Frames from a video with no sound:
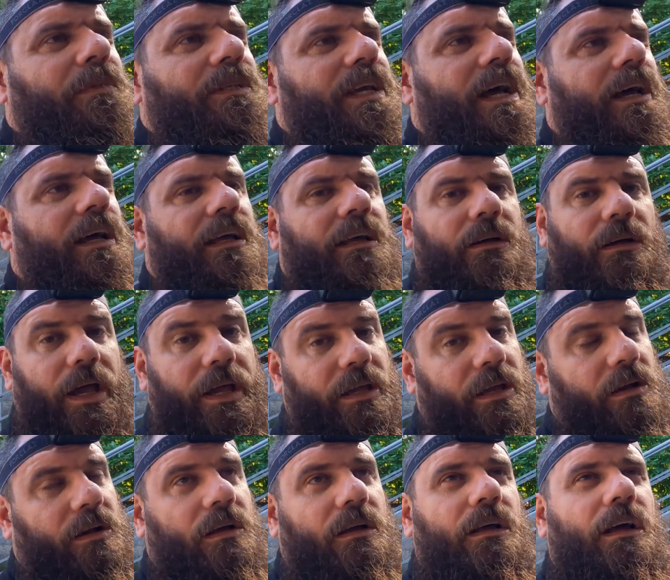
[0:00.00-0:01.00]
But yeah,
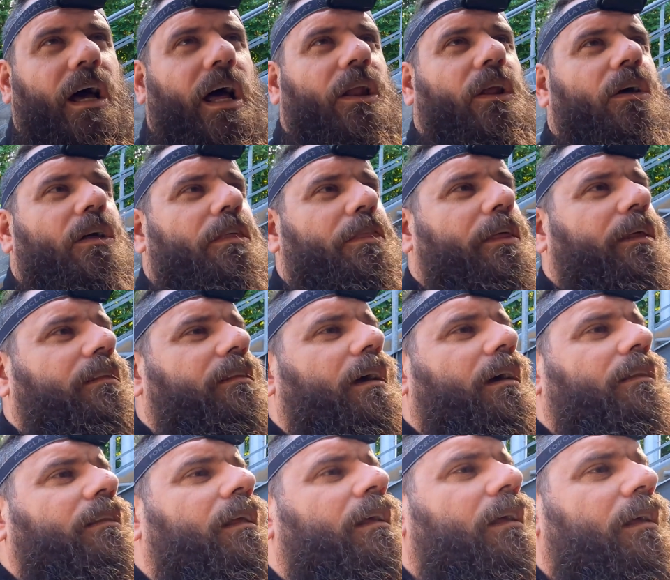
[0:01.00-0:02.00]
hey, another thing
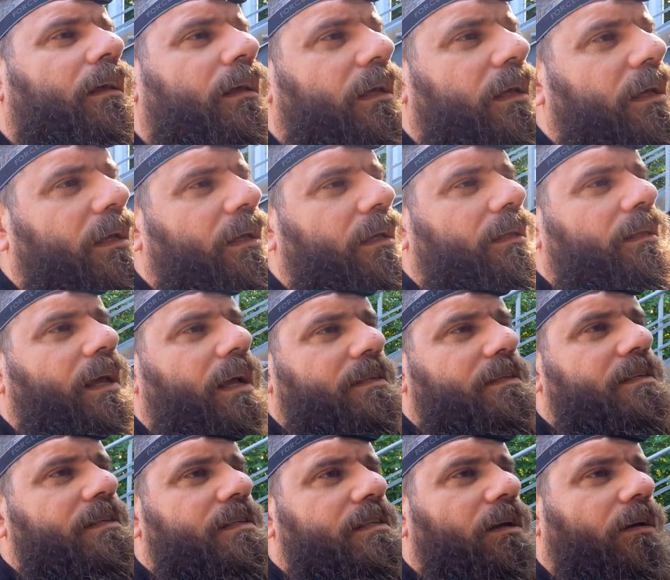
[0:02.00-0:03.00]
done.
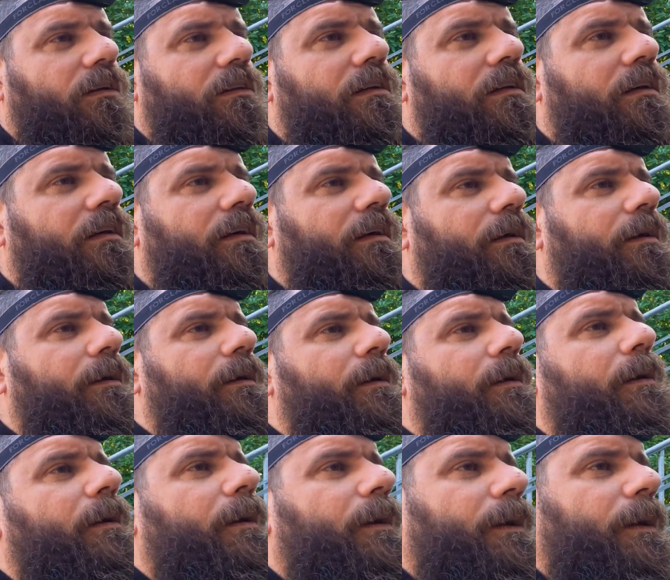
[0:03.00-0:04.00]
That's installed.
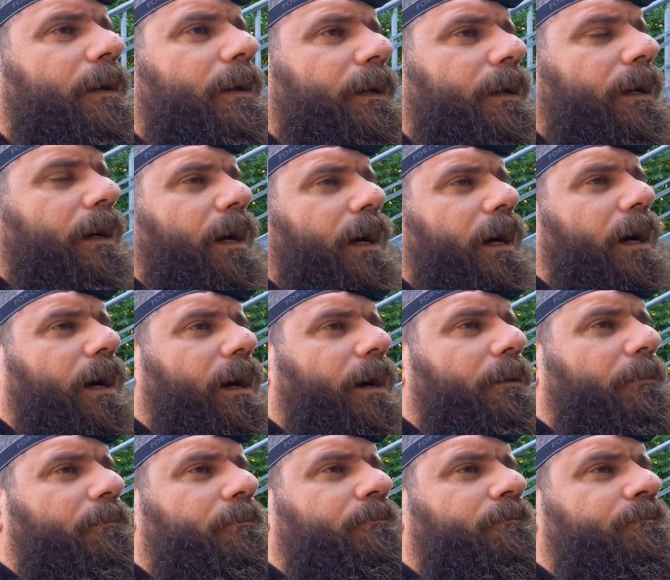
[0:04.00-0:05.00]

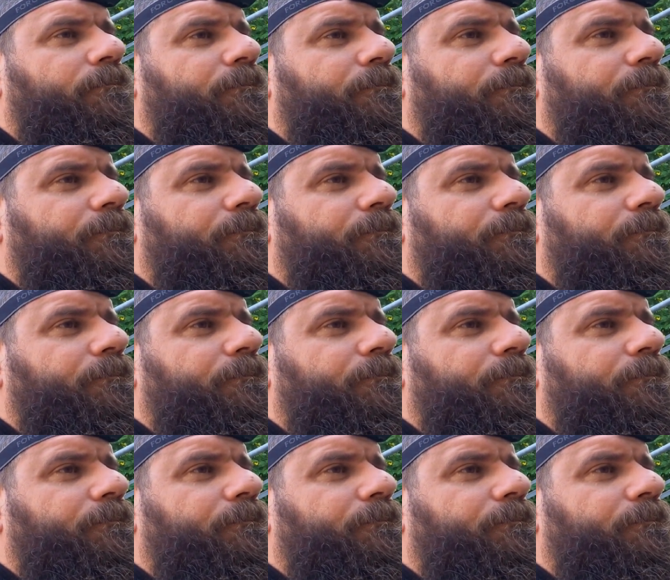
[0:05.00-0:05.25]
To